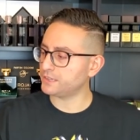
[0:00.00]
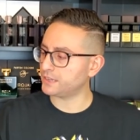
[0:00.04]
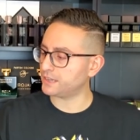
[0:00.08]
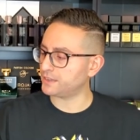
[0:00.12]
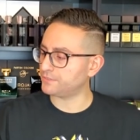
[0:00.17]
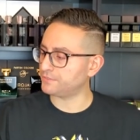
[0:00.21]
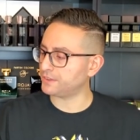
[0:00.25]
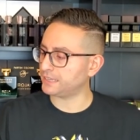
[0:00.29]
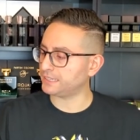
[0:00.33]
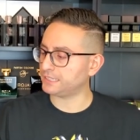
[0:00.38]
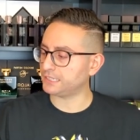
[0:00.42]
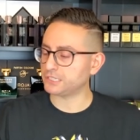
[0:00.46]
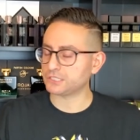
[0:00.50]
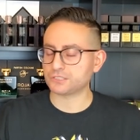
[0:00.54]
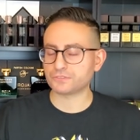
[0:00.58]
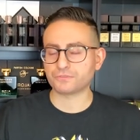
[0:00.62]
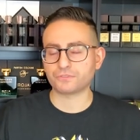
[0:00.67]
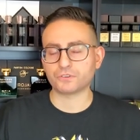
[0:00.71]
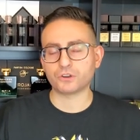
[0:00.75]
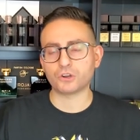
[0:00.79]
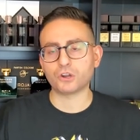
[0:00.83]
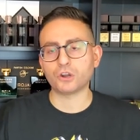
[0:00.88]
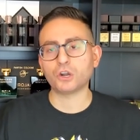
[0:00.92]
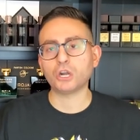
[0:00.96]
Aventus
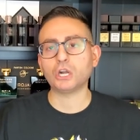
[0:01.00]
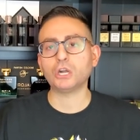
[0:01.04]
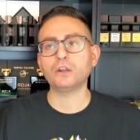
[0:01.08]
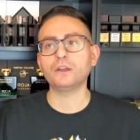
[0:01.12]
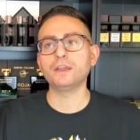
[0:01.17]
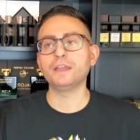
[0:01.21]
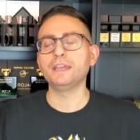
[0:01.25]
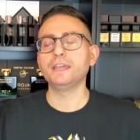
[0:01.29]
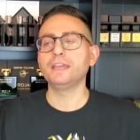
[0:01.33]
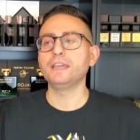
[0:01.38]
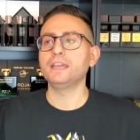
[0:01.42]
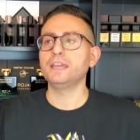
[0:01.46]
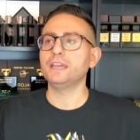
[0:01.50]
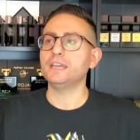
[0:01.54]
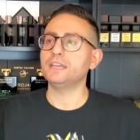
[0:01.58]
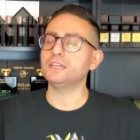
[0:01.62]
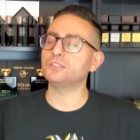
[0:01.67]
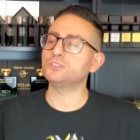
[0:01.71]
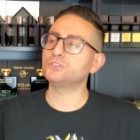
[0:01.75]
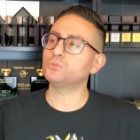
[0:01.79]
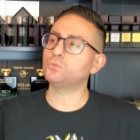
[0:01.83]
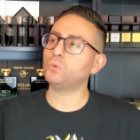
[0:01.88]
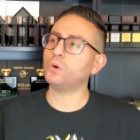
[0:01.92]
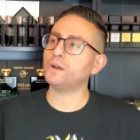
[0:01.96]
for Her,
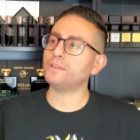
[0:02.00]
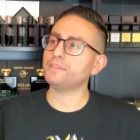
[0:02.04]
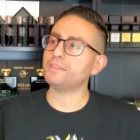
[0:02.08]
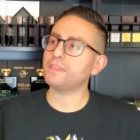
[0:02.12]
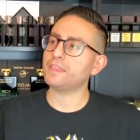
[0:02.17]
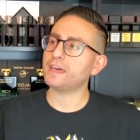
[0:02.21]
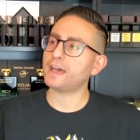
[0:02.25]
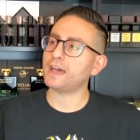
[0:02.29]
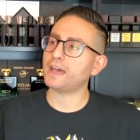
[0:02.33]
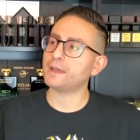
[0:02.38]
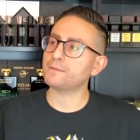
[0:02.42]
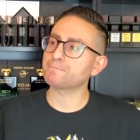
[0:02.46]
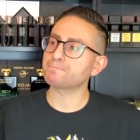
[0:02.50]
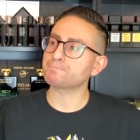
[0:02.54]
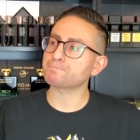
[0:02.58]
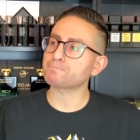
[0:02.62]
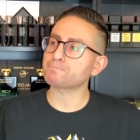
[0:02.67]
is one that